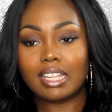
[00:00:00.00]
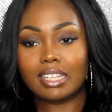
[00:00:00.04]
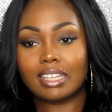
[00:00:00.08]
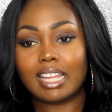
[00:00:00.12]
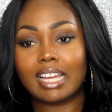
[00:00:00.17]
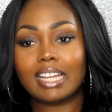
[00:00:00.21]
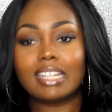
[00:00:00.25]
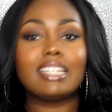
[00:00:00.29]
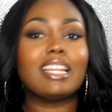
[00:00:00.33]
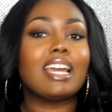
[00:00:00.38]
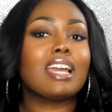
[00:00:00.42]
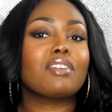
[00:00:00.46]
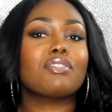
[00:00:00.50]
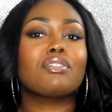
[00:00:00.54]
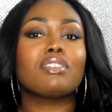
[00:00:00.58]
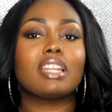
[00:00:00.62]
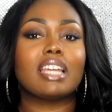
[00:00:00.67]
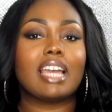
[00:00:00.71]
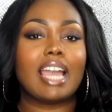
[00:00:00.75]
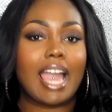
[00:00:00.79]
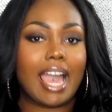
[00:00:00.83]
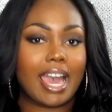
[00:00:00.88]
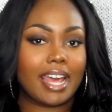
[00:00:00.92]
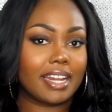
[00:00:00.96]
they
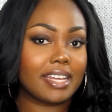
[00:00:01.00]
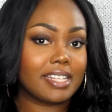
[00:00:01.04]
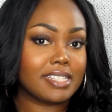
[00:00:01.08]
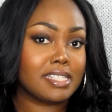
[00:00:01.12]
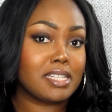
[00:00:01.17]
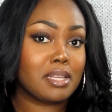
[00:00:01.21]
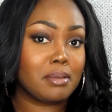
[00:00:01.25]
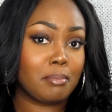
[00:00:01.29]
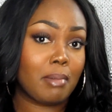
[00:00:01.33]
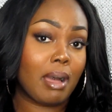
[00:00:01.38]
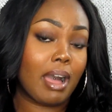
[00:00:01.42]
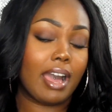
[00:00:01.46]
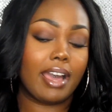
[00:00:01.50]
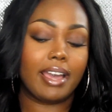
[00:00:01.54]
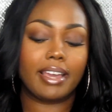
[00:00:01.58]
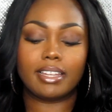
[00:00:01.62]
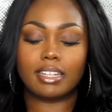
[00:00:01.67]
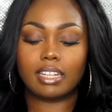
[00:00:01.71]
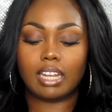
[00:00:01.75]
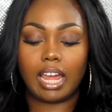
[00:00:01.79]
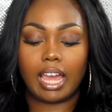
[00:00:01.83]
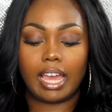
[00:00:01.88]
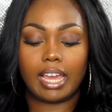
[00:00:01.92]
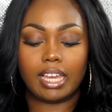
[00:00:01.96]
definitely had us in
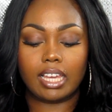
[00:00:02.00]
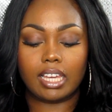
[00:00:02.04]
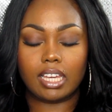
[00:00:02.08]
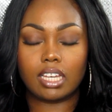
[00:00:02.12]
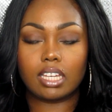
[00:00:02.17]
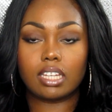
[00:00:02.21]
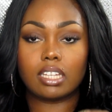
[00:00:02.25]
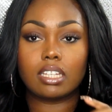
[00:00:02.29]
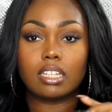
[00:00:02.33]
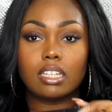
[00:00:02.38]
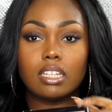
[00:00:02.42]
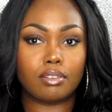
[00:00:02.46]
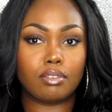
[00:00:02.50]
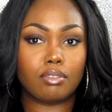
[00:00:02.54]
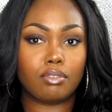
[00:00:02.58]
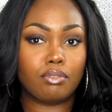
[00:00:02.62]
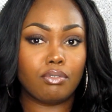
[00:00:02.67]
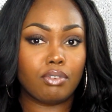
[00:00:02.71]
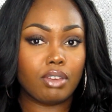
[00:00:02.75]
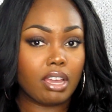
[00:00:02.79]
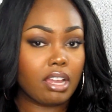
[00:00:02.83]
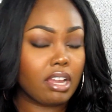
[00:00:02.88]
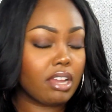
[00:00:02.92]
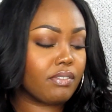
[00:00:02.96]
mind. Like
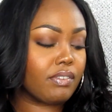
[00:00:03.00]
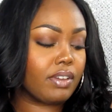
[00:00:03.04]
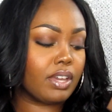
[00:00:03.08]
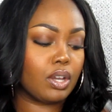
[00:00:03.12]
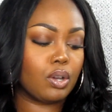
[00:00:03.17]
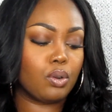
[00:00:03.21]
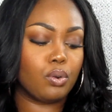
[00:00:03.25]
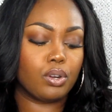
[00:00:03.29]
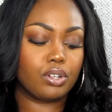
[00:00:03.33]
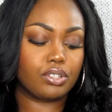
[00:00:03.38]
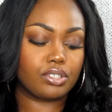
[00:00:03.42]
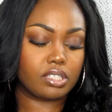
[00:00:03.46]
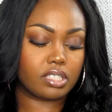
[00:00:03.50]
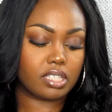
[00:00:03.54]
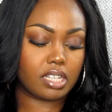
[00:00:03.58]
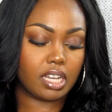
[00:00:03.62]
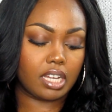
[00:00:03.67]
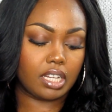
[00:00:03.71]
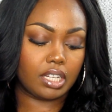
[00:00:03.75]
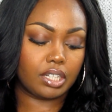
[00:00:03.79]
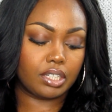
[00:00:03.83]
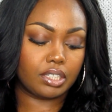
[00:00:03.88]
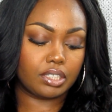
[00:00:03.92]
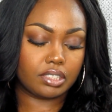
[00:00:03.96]
very, very gorgeous
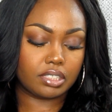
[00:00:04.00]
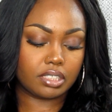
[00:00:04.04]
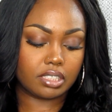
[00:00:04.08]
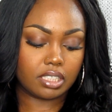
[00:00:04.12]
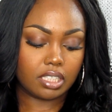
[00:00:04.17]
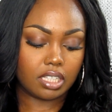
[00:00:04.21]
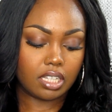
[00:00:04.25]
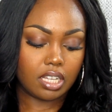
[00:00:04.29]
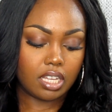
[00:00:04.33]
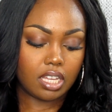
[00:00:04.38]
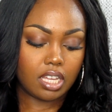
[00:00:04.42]
colors.